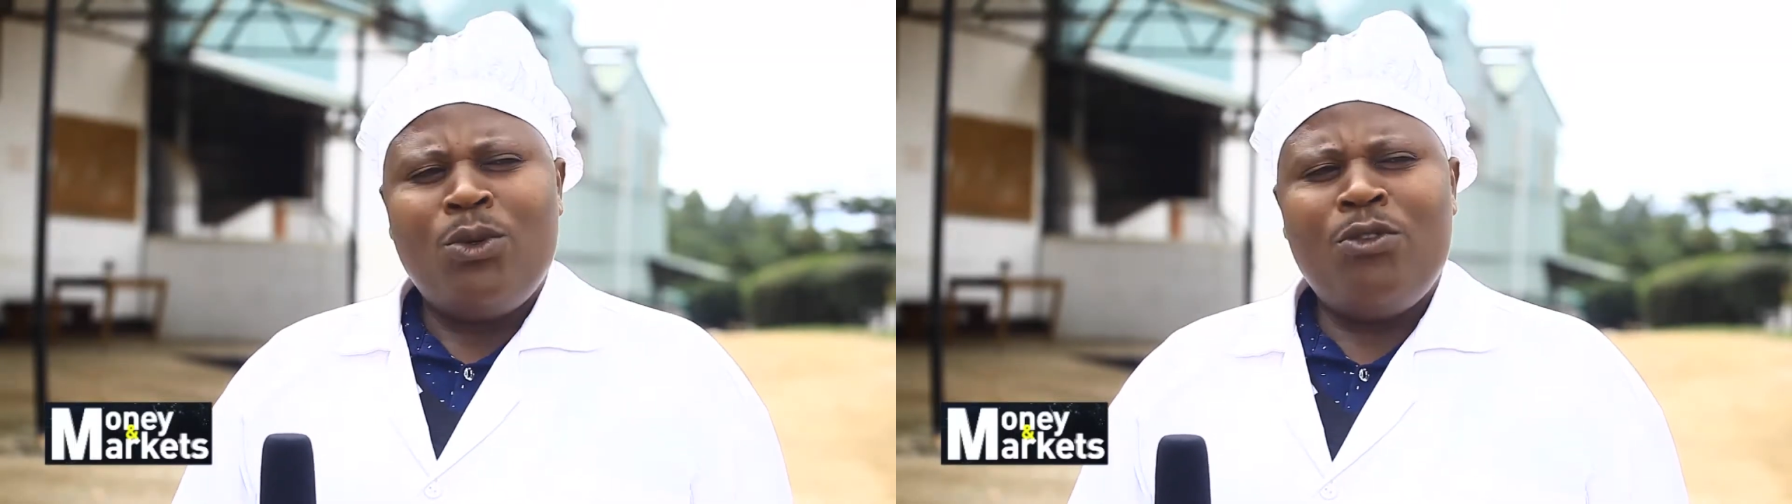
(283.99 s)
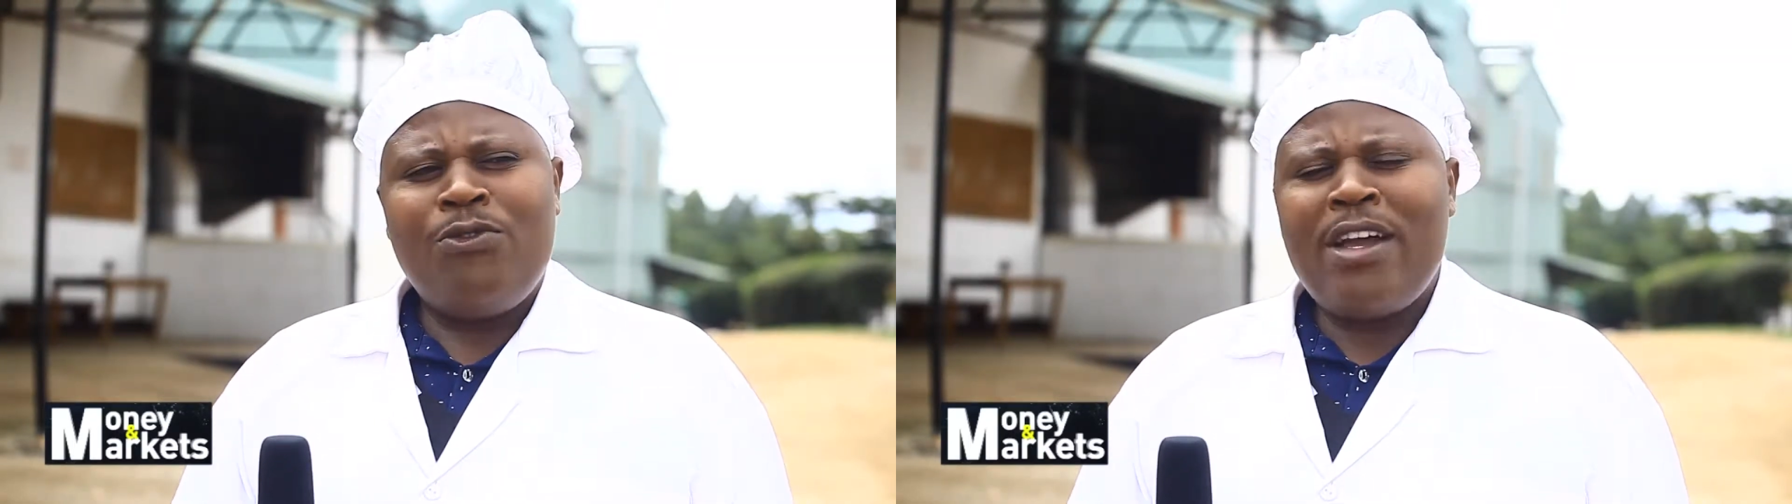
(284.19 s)

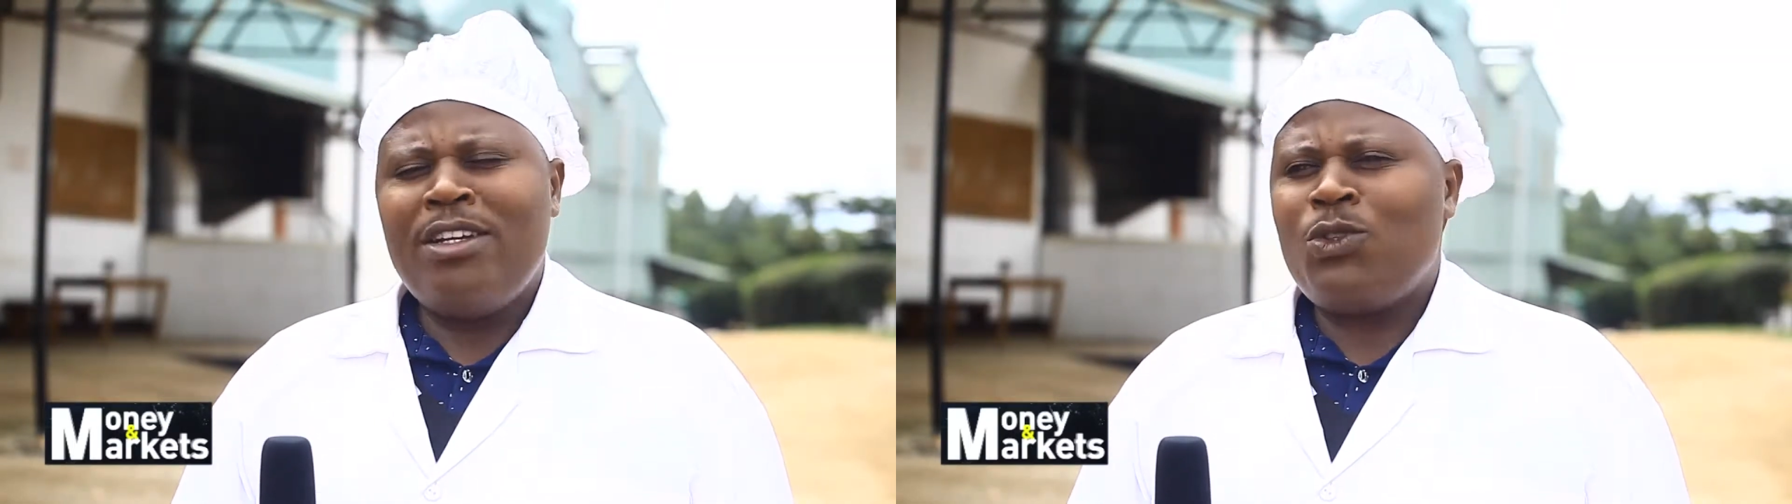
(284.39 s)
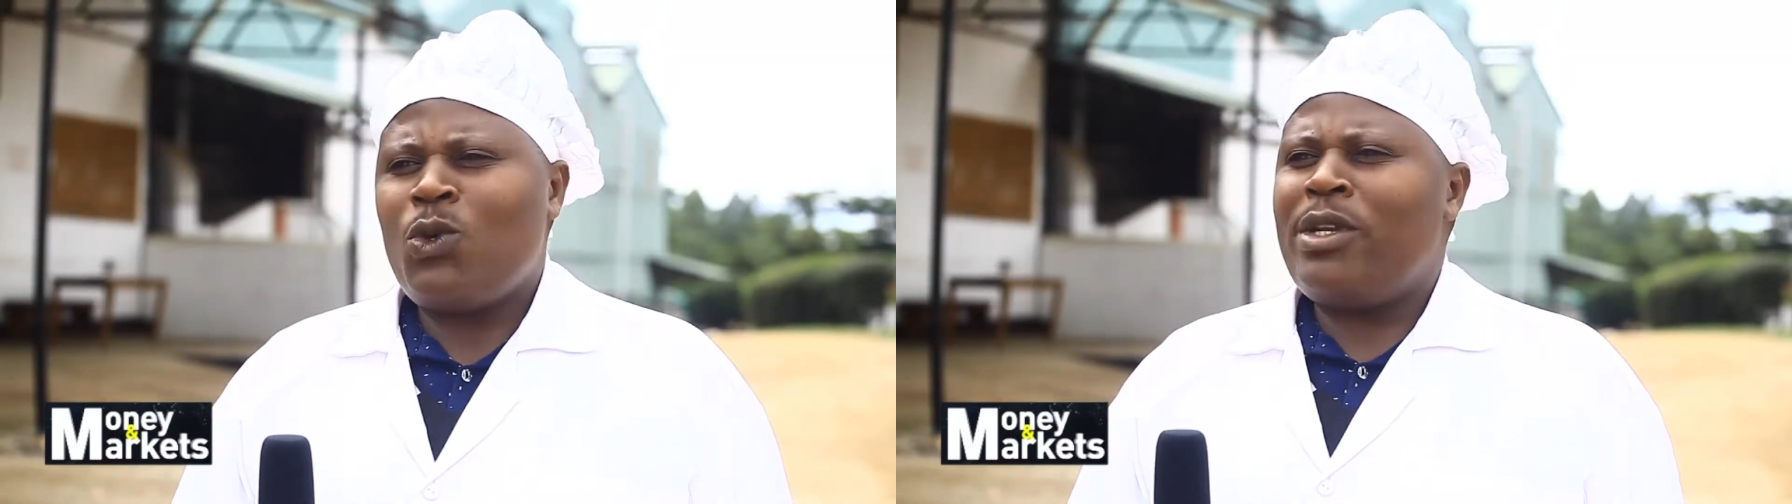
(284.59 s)
would
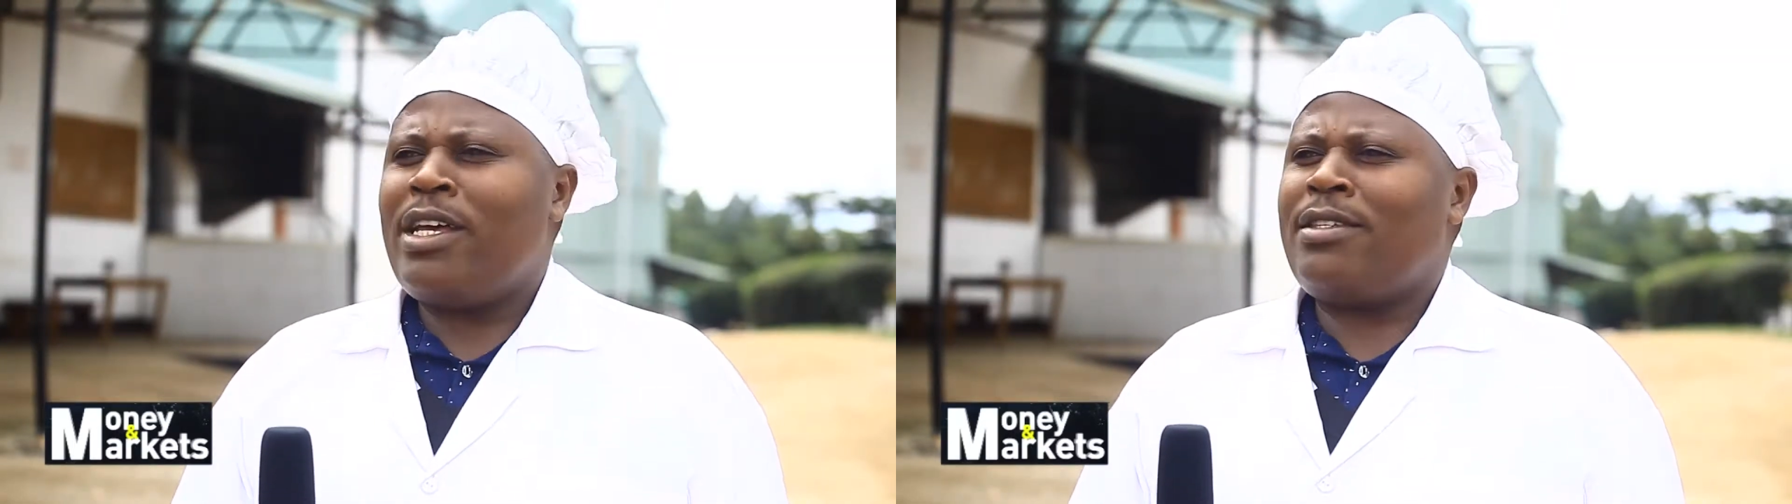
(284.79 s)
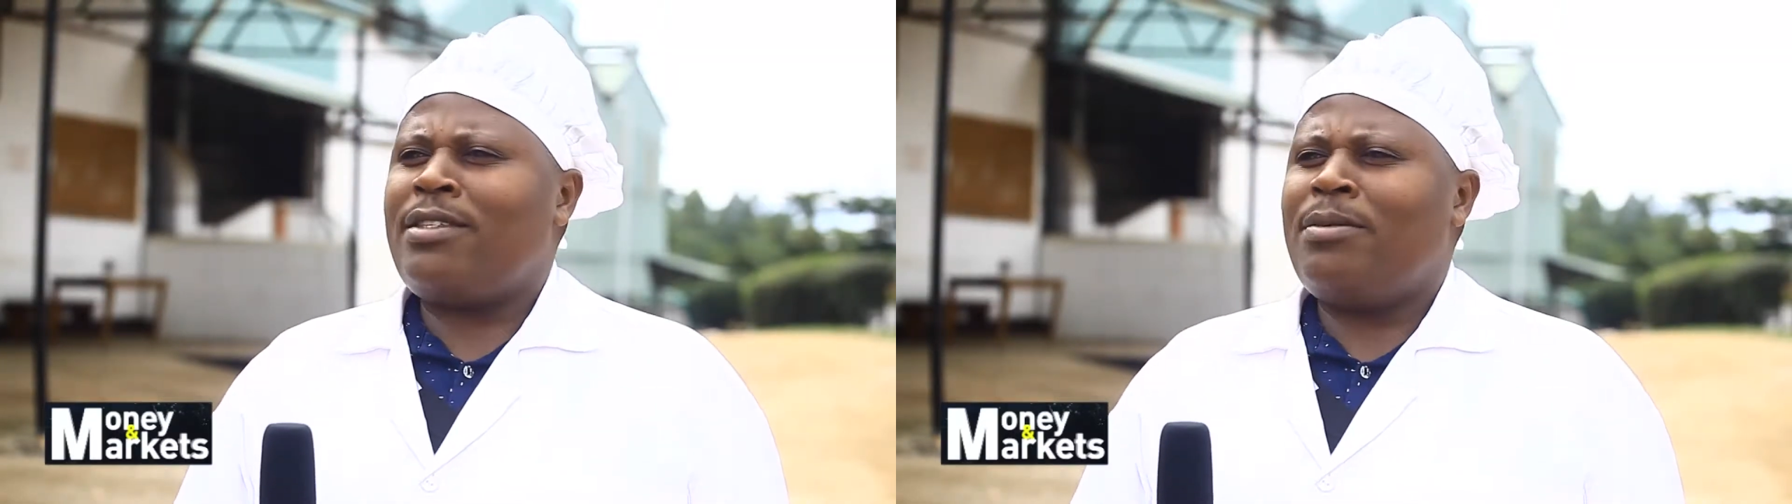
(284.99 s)
find
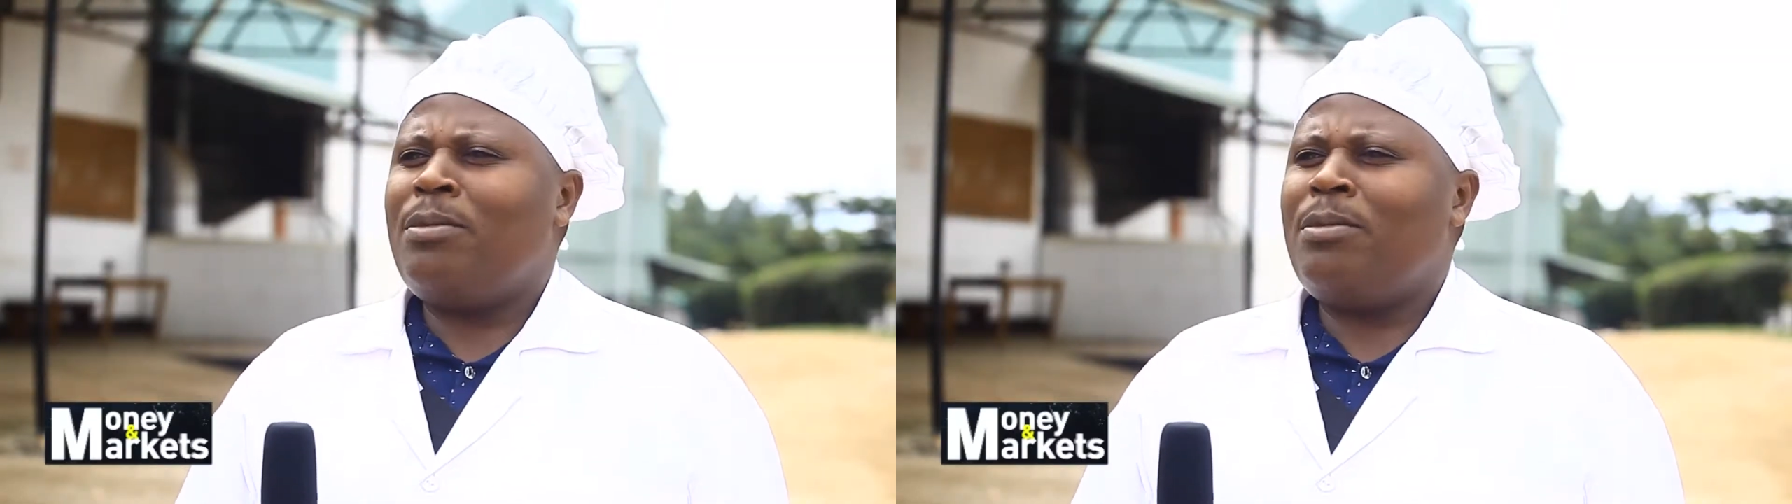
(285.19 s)
sawdust